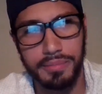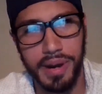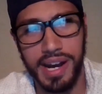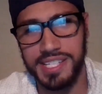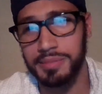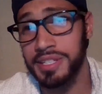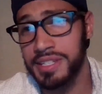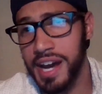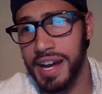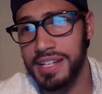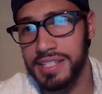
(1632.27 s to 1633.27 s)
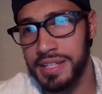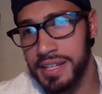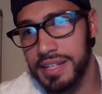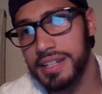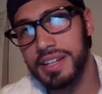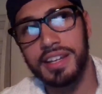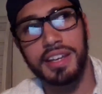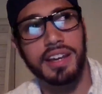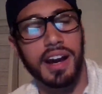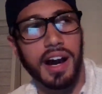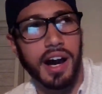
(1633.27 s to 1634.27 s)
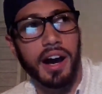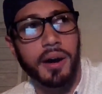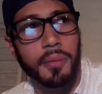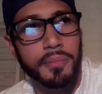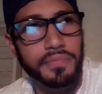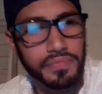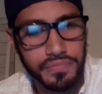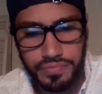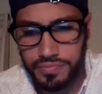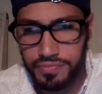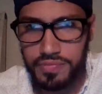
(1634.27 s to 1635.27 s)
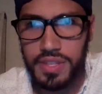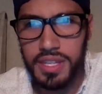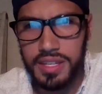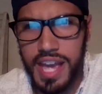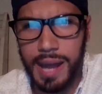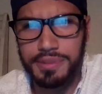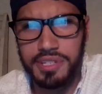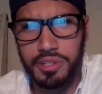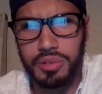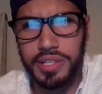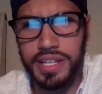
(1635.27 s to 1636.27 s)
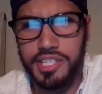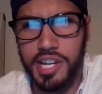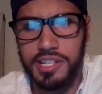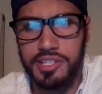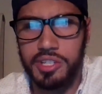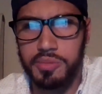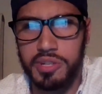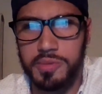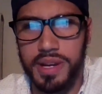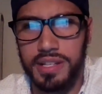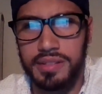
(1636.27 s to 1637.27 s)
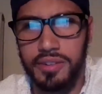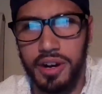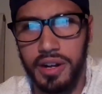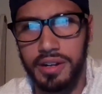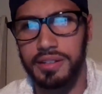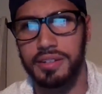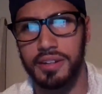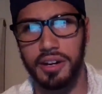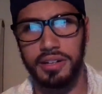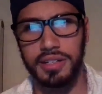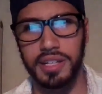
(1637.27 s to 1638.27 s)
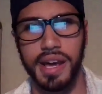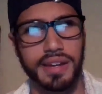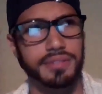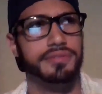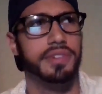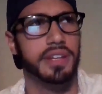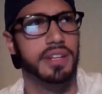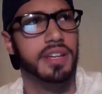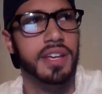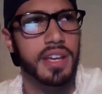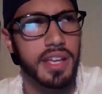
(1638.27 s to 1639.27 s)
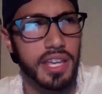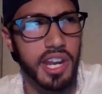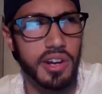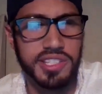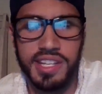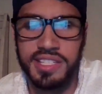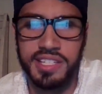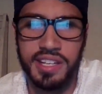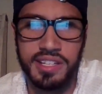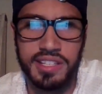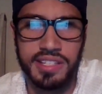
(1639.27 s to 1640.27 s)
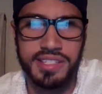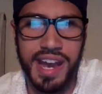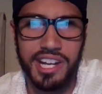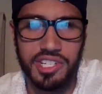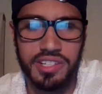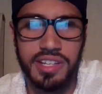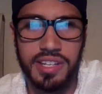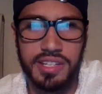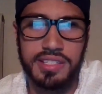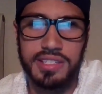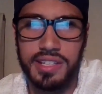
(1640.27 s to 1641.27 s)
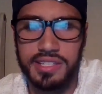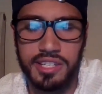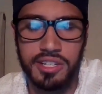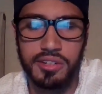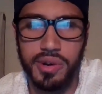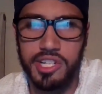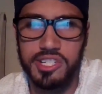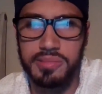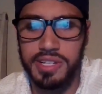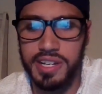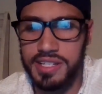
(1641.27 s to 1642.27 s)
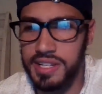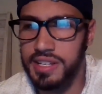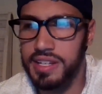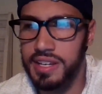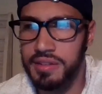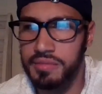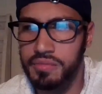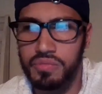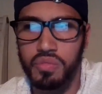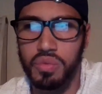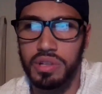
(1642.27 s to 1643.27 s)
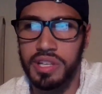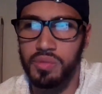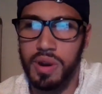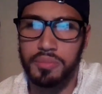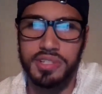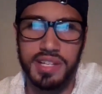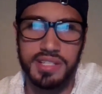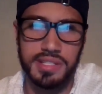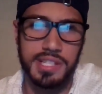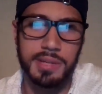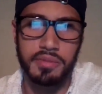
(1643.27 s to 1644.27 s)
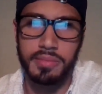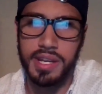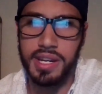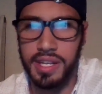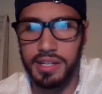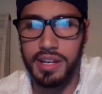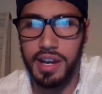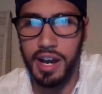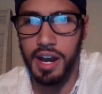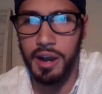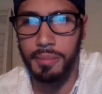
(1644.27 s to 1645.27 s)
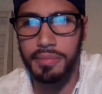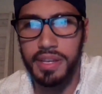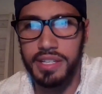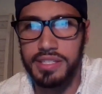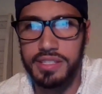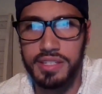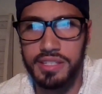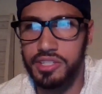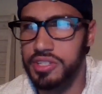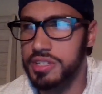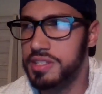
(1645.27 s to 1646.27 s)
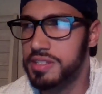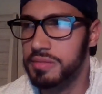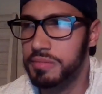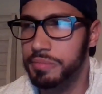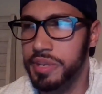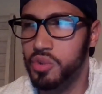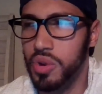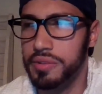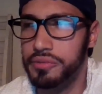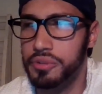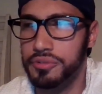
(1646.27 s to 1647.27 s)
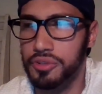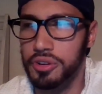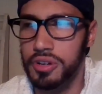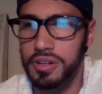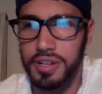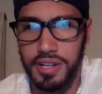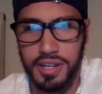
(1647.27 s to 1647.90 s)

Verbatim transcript: possibly die to get it. Um, absolutely, it changes your perspective on on life. And you know, it's it's it's, it's actually it's it's a good question because it it really represents a deeper meaning. Um, it's it's just be grateful for